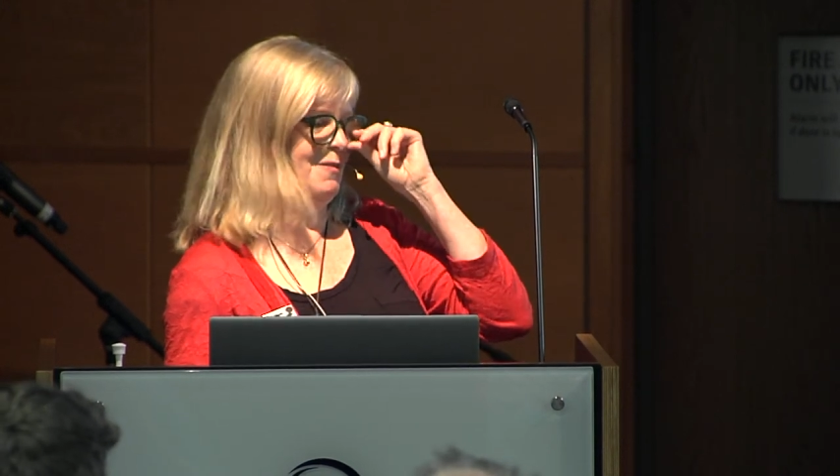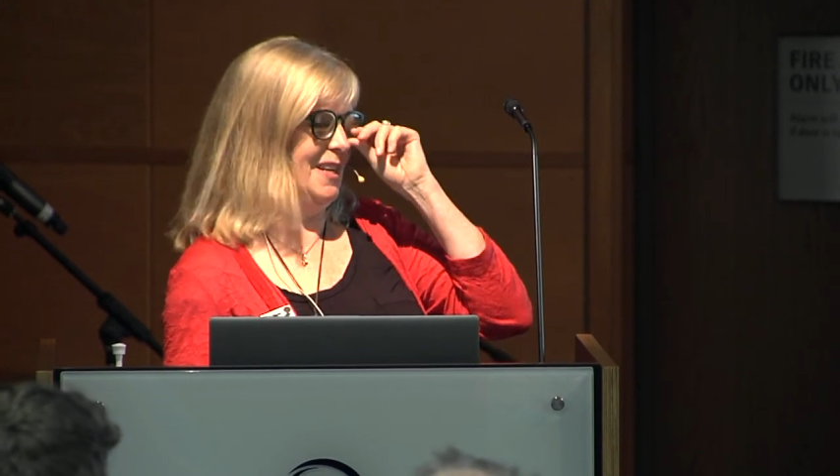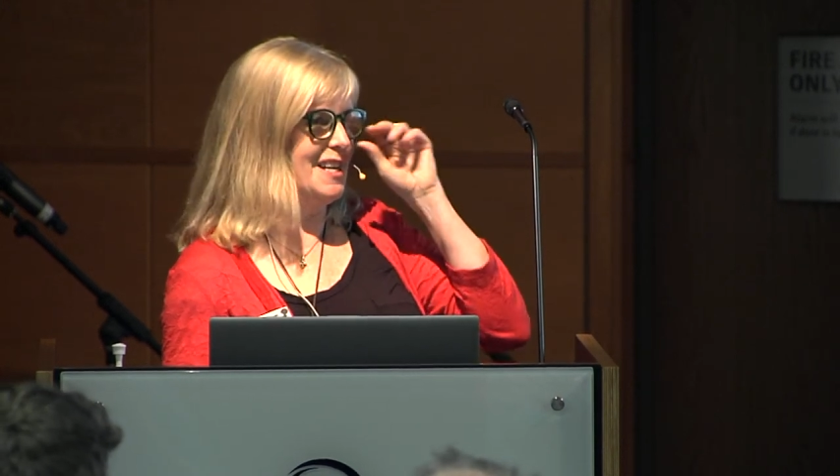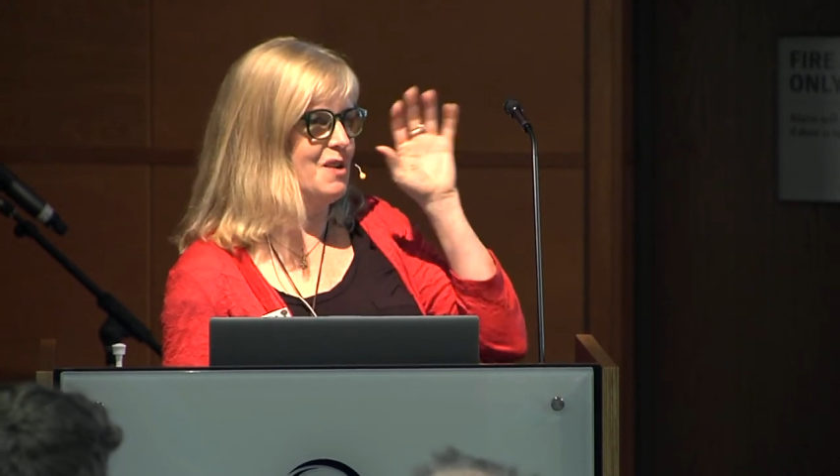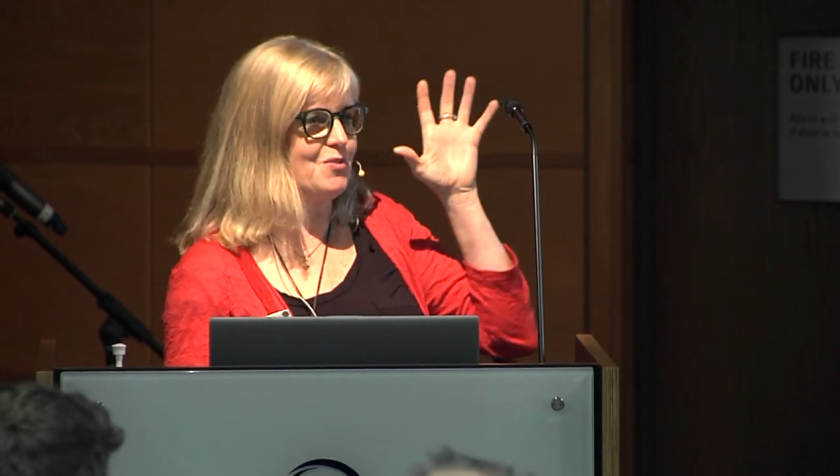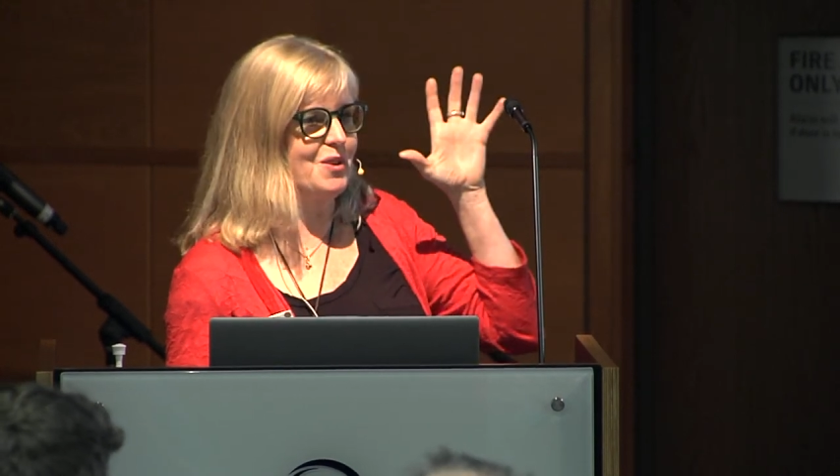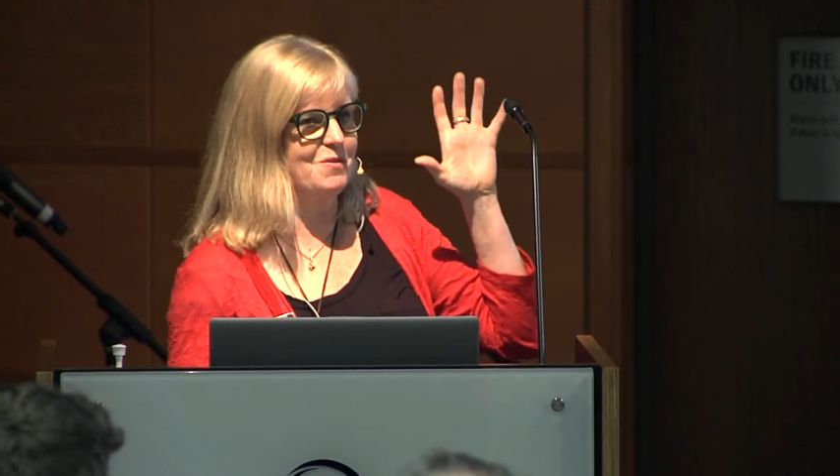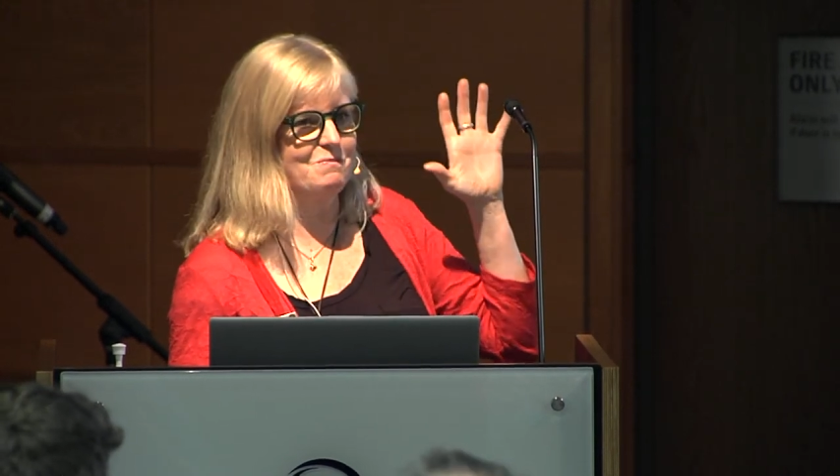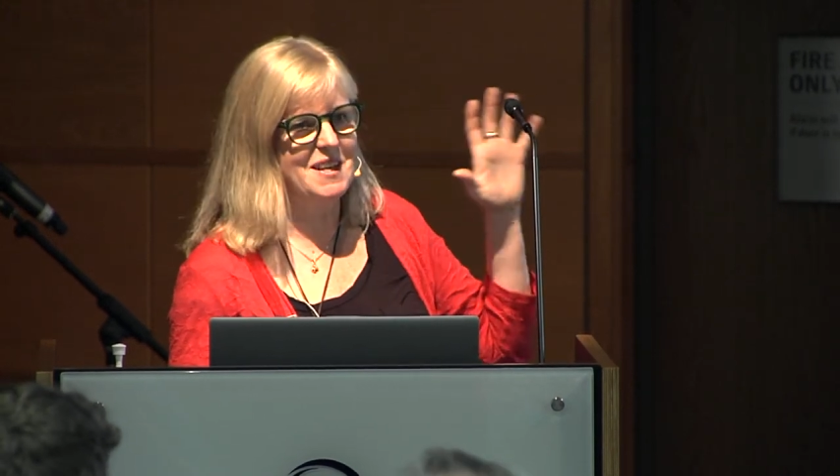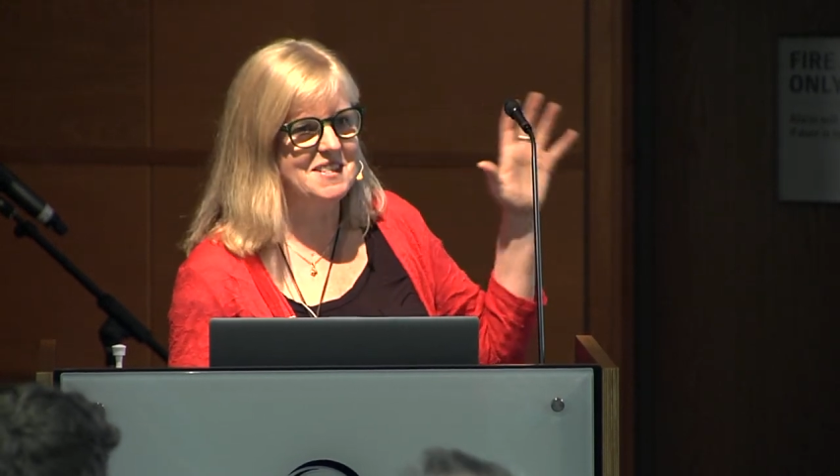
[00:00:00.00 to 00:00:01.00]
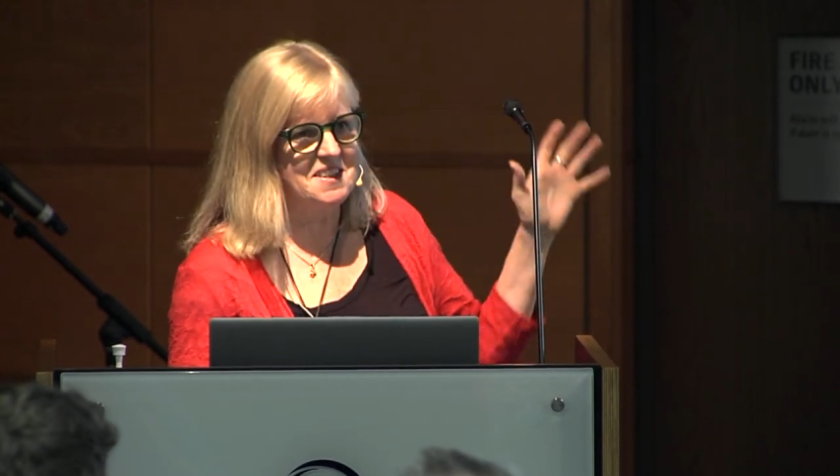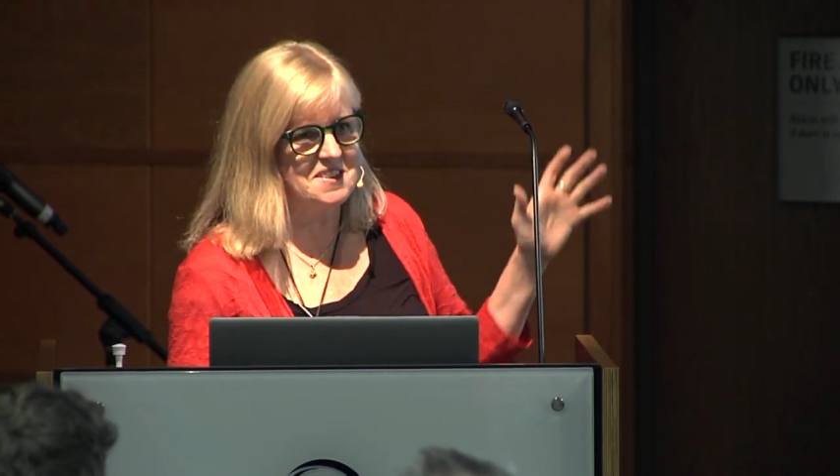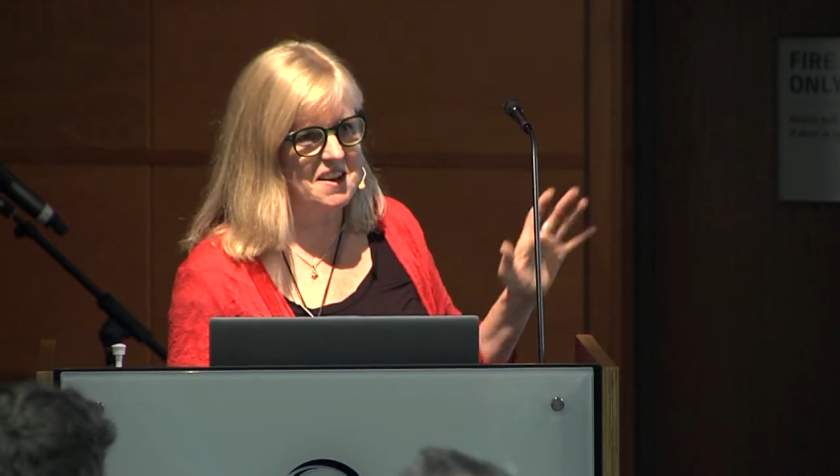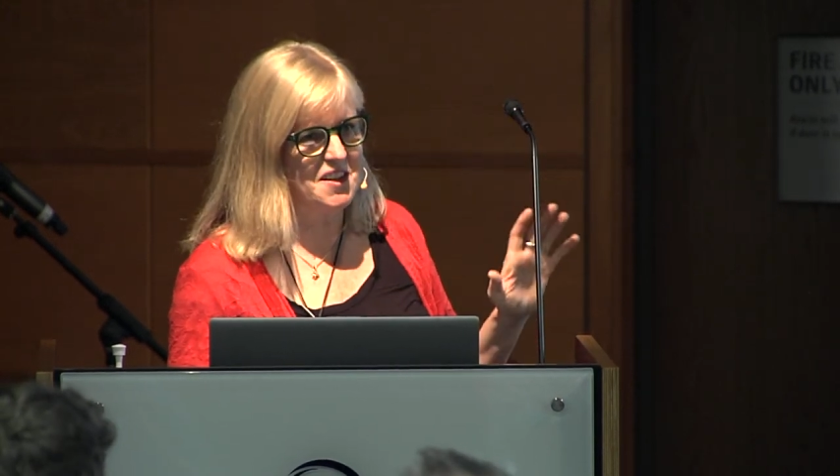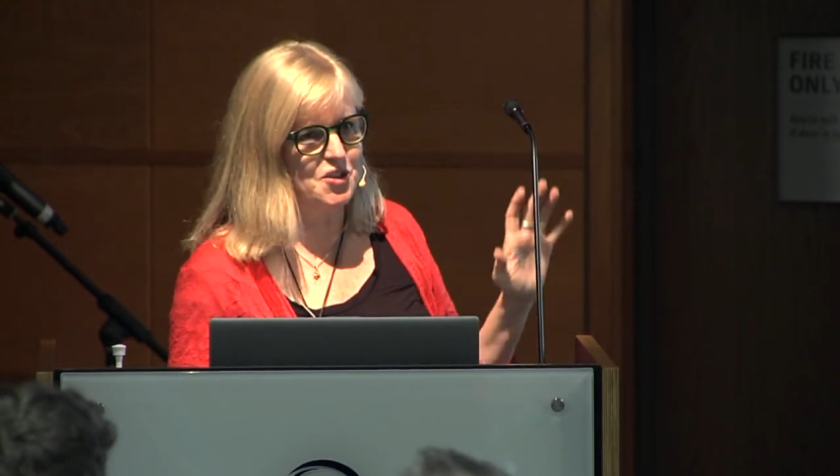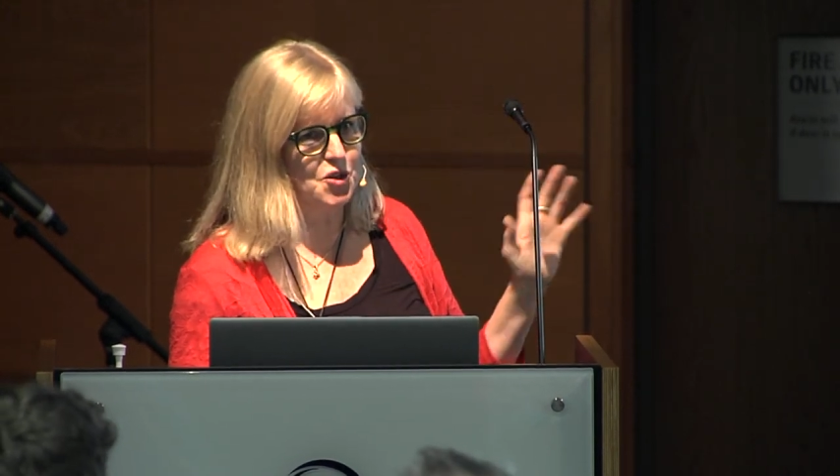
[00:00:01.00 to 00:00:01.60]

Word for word: an elaborate Byzantine